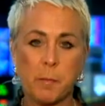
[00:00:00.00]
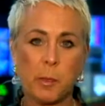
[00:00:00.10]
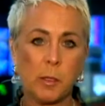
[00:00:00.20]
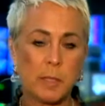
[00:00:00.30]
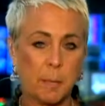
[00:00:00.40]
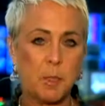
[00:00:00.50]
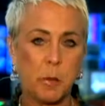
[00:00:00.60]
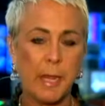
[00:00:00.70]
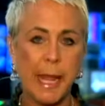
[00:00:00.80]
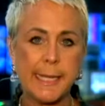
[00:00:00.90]
pulled up
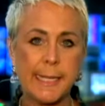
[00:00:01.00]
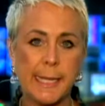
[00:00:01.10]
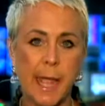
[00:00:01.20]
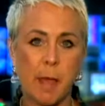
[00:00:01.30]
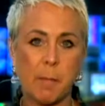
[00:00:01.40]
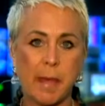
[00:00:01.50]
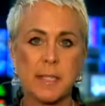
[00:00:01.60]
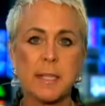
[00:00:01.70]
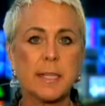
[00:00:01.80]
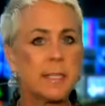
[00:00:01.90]
to an ATM at
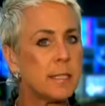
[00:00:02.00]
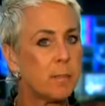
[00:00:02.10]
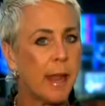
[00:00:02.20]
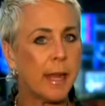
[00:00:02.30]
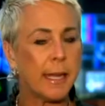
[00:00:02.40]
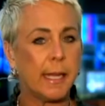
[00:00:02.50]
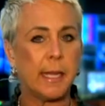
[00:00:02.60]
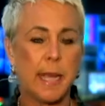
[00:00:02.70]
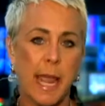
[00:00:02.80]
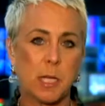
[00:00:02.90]
a Citizens Bank
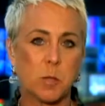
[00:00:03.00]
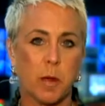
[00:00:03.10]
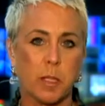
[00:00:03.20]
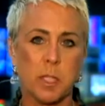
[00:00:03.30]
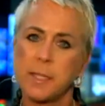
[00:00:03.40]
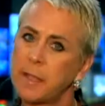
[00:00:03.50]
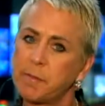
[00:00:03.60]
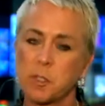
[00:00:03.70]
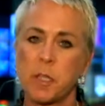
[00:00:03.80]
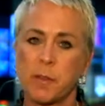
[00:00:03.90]
in Nashua just
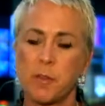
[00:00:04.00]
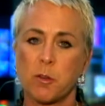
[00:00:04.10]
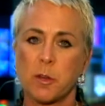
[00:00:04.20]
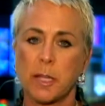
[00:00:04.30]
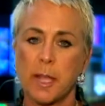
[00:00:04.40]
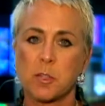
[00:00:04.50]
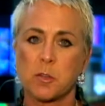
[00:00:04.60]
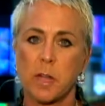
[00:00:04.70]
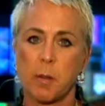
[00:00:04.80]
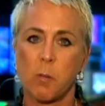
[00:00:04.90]
after 7:30
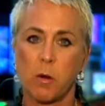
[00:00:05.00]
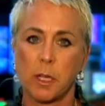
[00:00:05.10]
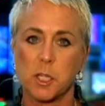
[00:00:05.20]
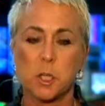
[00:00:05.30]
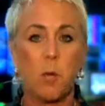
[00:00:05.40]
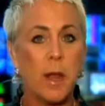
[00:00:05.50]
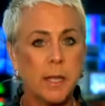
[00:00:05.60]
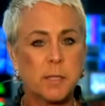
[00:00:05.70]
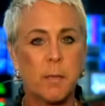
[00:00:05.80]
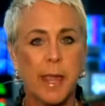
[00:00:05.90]
yesterday morning. She
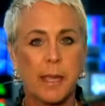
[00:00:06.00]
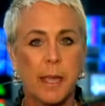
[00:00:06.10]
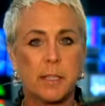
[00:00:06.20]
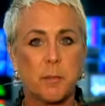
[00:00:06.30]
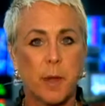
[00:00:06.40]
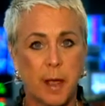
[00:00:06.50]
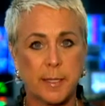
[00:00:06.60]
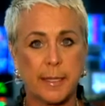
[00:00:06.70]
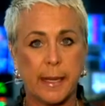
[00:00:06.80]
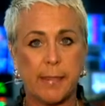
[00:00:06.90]
wanted to make a
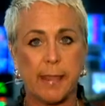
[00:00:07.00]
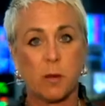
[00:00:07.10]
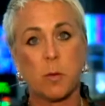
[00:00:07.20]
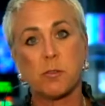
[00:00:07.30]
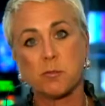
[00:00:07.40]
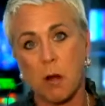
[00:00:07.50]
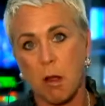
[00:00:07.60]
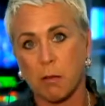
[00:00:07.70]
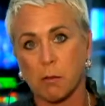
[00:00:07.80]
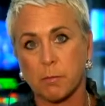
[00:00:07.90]
deposit and then a
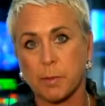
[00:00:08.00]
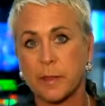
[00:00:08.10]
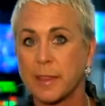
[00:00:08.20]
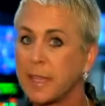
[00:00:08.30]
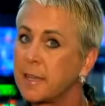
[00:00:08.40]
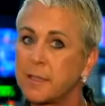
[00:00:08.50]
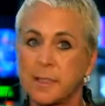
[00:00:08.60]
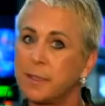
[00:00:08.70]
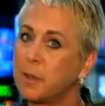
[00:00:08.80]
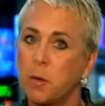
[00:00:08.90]
withdrawal, but things
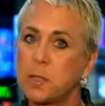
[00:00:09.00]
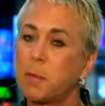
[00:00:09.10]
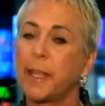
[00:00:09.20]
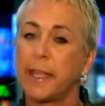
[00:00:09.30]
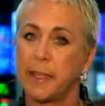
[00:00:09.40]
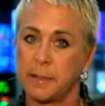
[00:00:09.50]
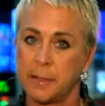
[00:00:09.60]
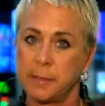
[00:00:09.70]
didn't go as planned.